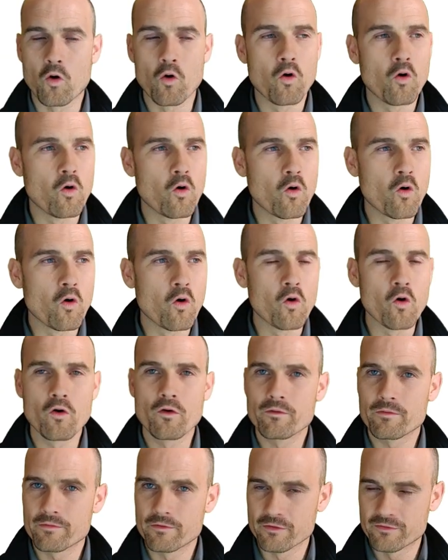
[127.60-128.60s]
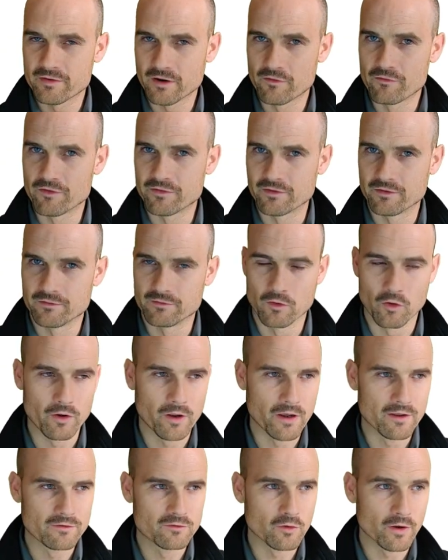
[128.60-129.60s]
all the services,
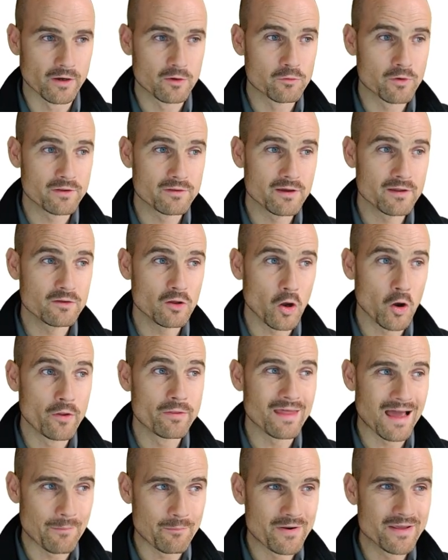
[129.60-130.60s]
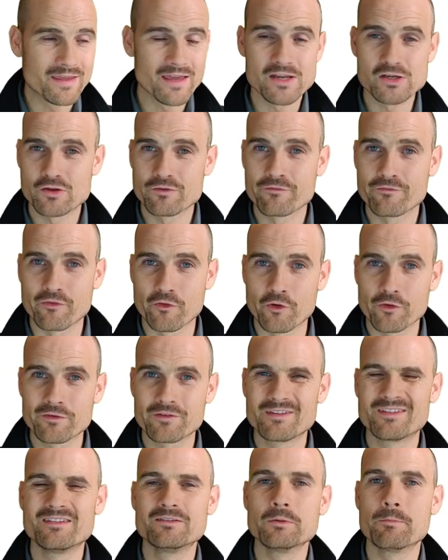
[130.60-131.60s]
okay? So I created an application first,
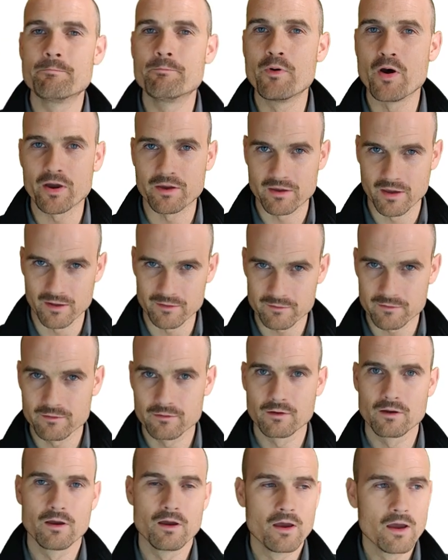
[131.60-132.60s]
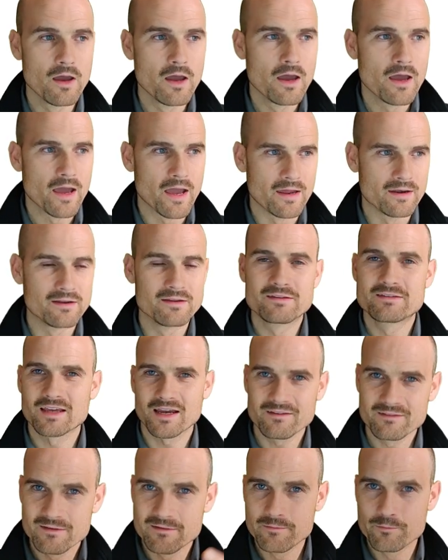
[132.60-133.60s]
this is a bucket, and
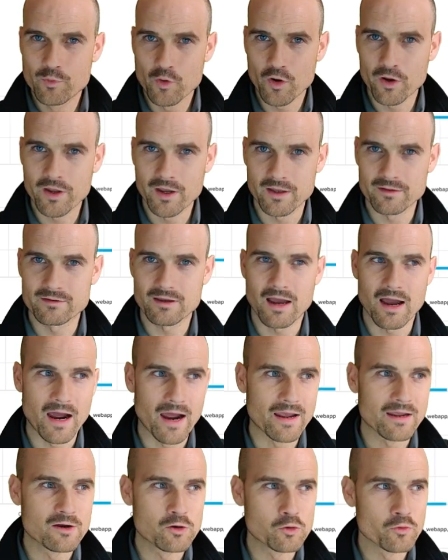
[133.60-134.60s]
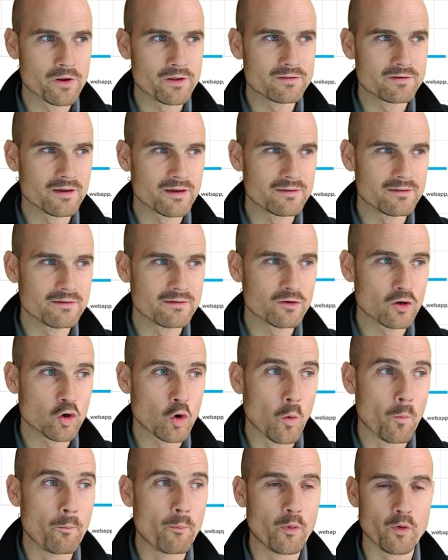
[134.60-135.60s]
inside this bucket, I created
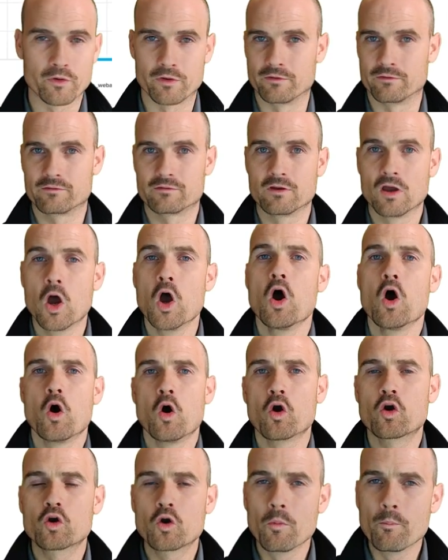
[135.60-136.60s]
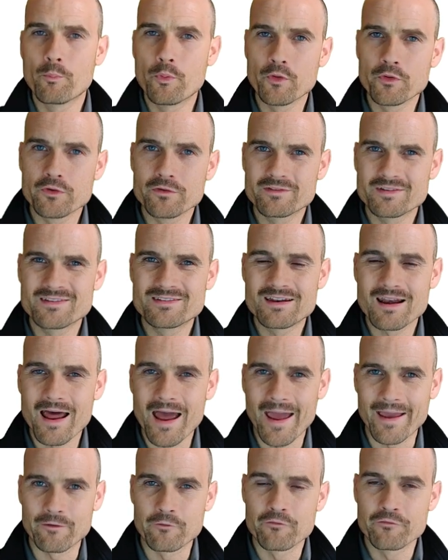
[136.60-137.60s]
components. A component is
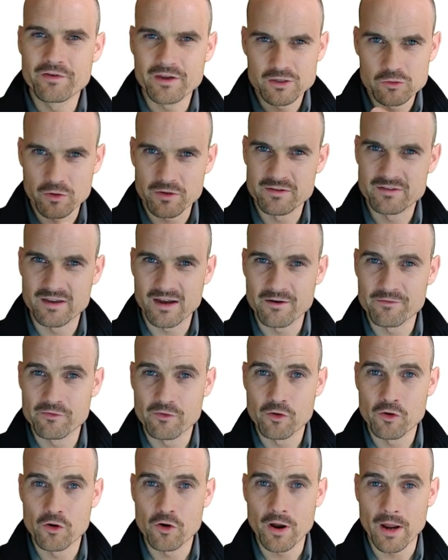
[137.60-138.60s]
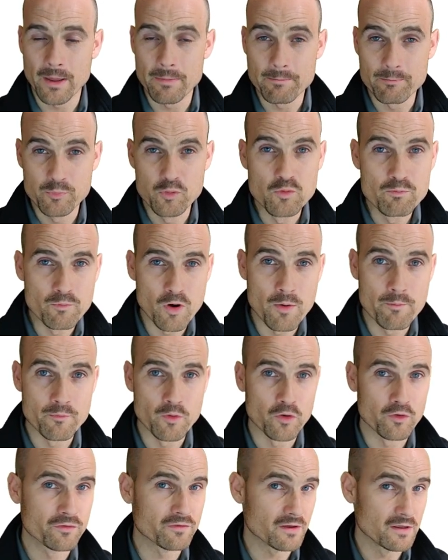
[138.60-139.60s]
like virtual server and pool
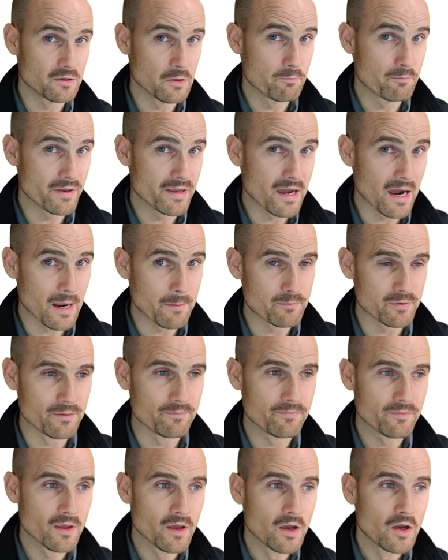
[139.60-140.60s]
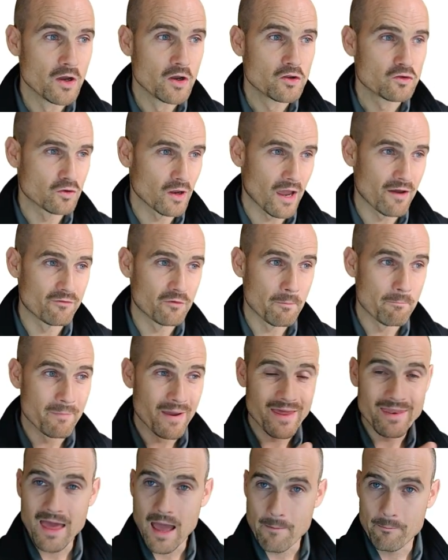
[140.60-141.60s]
members in a BIG-IP. So I have the
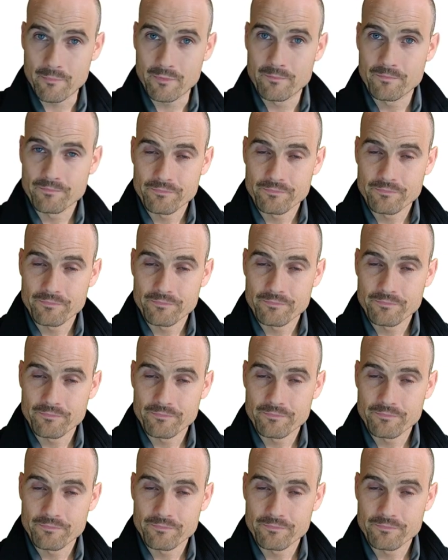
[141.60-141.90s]
main app,